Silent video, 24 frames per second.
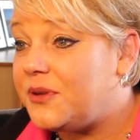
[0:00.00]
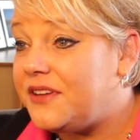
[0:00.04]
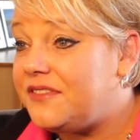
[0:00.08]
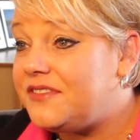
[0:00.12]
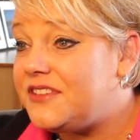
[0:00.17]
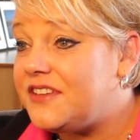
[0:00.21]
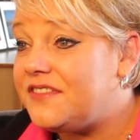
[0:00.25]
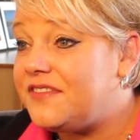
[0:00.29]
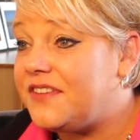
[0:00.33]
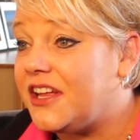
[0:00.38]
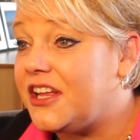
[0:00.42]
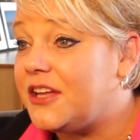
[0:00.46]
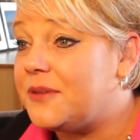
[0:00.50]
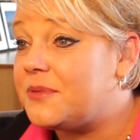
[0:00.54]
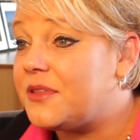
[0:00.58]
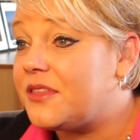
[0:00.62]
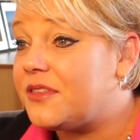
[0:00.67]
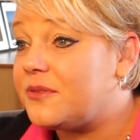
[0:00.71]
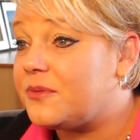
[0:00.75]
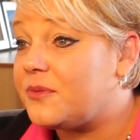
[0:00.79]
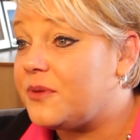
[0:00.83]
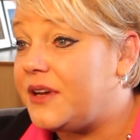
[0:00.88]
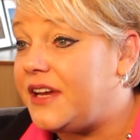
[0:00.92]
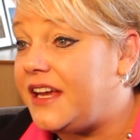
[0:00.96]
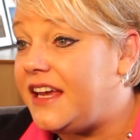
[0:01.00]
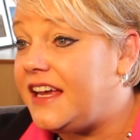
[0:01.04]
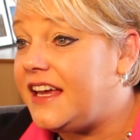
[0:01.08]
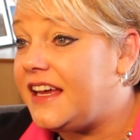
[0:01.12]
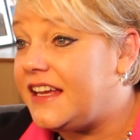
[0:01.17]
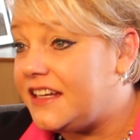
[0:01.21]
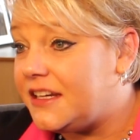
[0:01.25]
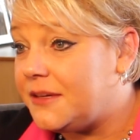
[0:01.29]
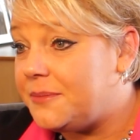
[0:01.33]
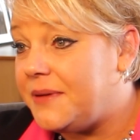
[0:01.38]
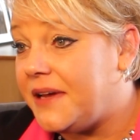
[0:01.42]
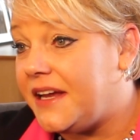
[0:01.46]
We've developed 3
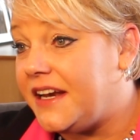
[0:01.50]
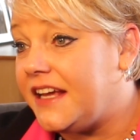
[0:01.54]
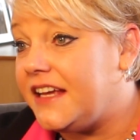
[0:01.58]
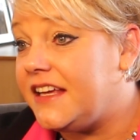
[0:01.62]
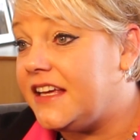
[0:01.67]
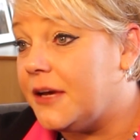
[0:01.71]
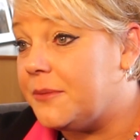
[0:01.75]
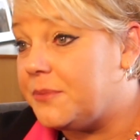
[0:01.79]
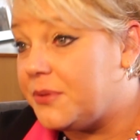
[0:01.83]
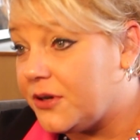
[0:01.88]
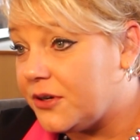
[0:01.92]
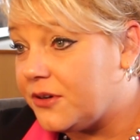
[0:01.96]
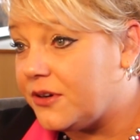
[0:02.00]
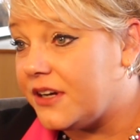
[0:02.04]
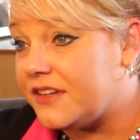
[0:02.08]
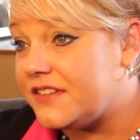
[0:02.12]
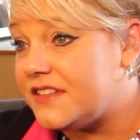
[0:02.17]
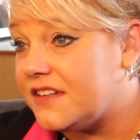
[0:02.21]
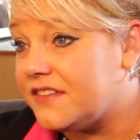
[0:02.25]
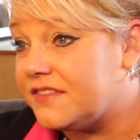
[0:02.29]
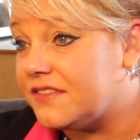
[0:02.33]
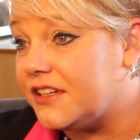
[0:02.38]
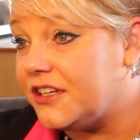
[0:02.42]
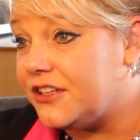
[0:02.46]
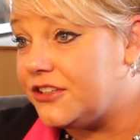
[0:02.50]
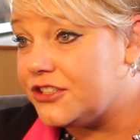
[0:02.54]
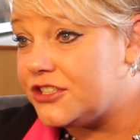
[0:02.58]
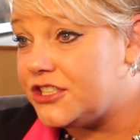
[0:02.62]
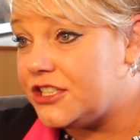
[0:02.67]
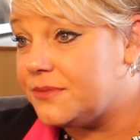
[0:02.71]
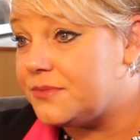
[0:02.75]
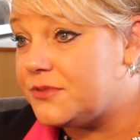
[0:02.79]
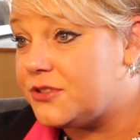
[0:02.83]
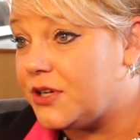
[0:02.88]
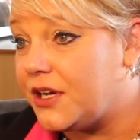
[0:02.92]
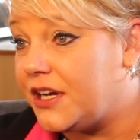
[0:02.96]
independent yet progressive
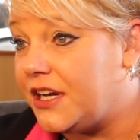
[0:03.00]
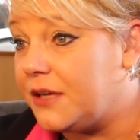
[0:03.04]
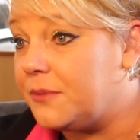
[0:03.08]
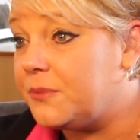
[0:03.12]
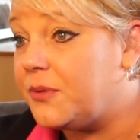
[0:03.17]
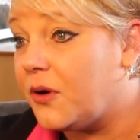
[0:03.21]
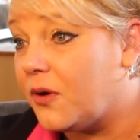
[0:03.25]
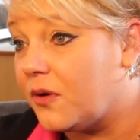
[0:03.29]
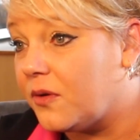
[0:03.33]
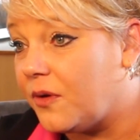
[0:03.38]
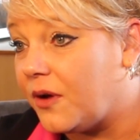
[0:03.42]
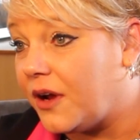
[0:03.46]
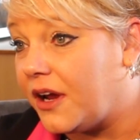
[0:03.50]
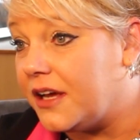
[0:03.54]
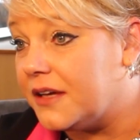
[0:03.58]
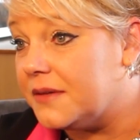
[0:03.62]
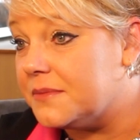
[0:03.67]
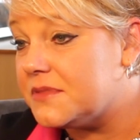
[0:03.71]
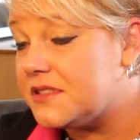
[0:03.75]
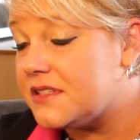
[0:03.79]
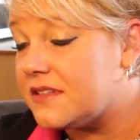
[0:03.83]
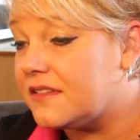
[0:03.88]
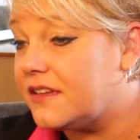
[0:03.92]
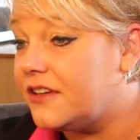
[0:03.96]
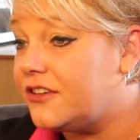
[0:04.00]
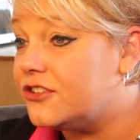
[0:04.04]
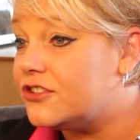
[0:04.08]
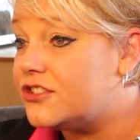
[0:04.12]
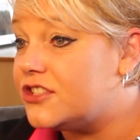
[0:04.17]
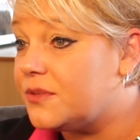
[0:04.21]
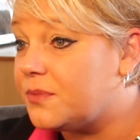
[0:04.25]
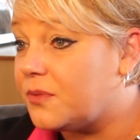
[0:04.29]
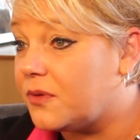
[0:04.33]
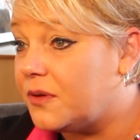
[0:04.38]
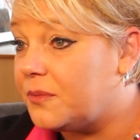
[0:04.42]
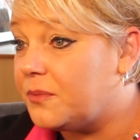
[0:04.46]
leadership training programs:
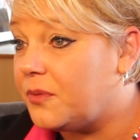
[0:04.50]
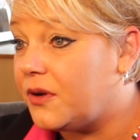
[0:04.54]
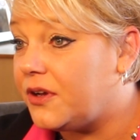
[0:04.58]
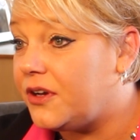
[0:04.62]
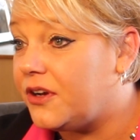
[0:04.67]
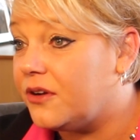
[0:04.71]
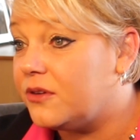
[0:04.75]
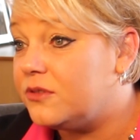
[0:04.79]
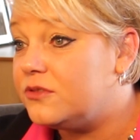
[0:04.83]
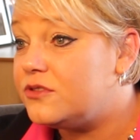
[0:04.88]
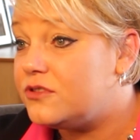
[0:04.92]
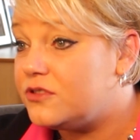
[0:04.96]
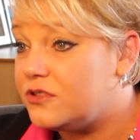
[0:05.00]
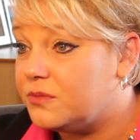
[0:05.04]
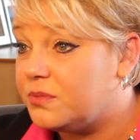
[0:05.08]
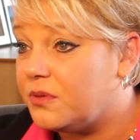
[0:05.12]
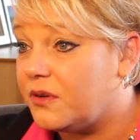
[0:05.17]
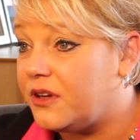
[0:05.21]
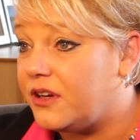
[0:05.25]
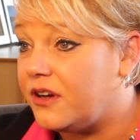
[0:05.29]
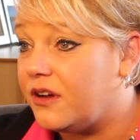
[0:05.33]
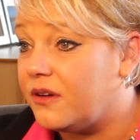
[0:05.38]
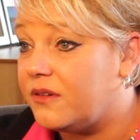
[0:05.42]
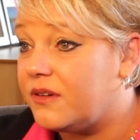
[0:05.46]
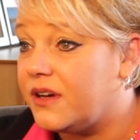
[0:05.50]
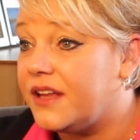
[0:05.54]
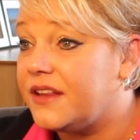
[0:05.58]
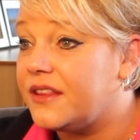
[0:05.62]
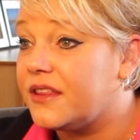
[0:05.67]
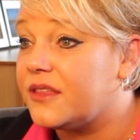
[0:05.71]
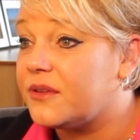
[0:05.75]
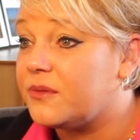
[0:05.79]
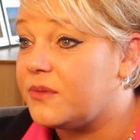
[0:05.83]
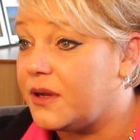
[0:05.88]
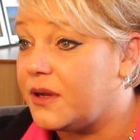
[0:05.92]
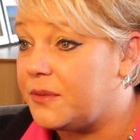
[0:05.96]
Leadership 1.0, 2.0, and
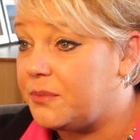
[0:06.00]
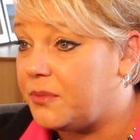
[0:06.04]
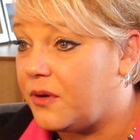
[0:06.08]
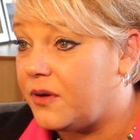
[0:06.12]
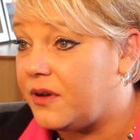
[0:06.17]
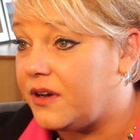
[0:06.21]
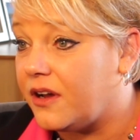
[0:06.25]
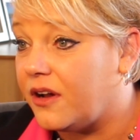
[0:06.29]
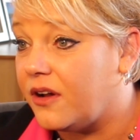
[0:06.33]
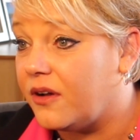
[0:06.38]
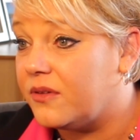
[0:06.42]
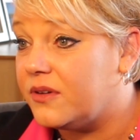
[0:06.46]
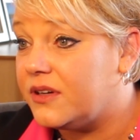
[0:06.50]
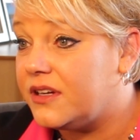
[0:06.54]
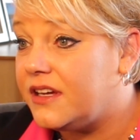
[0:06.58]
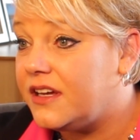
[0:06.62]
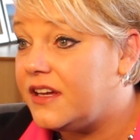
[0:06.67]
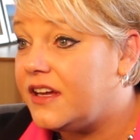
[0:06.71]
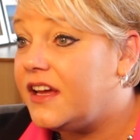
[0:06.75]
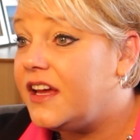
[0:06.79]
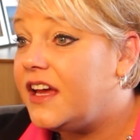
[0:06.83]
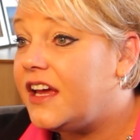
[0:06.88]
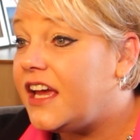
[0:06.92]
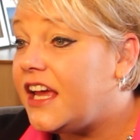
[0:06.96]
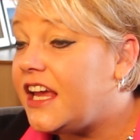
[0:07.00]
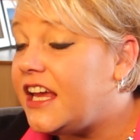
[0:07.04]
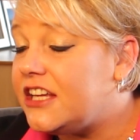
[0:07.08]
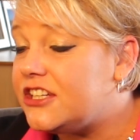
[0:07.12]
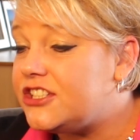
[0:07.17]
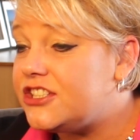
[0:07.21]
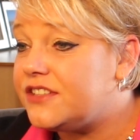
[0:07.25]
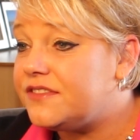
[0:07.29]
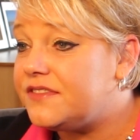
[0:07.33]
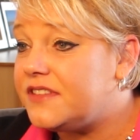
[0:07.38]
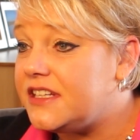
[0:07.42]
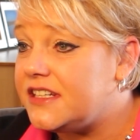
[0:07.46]
3.0. Each
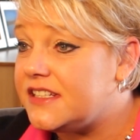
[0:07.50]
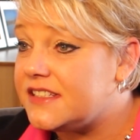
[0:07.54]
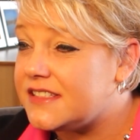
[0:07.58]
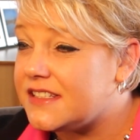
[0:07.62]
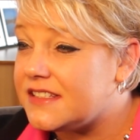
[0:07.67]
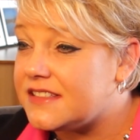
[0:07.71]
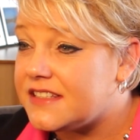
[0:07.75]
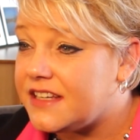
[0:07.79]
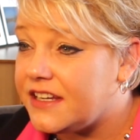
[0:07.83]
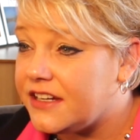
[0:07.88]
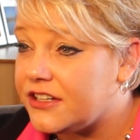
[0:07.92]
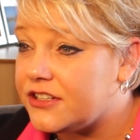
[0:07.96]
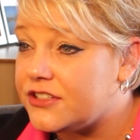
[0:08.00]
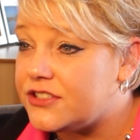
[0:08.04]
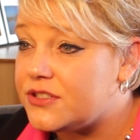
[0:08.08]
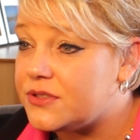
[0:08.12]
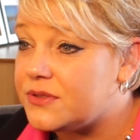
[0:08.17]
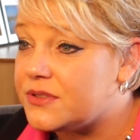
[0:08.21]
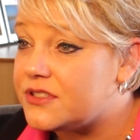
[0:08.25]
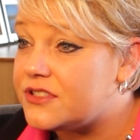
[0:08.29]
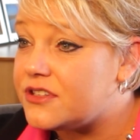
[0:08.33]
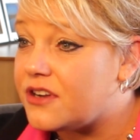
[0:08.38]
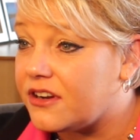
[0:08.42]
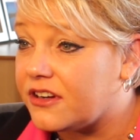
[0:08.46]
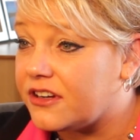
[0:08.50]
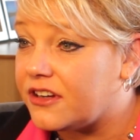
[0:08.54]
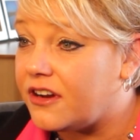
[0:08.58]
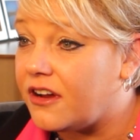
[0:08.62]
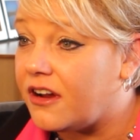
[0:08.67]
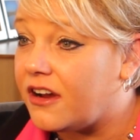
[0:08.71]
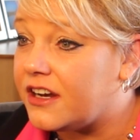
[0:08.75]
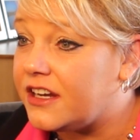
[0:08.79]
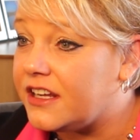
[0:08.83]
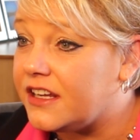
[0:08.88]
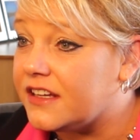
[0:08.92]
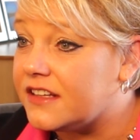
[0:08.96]
of these is geared to a target
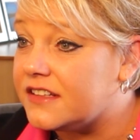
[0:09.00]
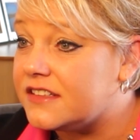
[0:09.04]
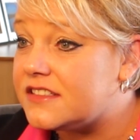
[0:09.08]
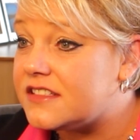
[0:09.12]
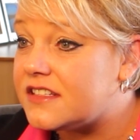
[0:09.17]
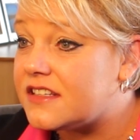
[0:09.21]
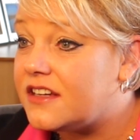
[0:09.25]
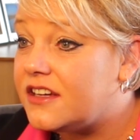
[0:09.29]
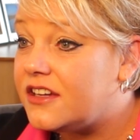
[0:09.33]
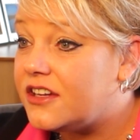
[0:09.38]
audience.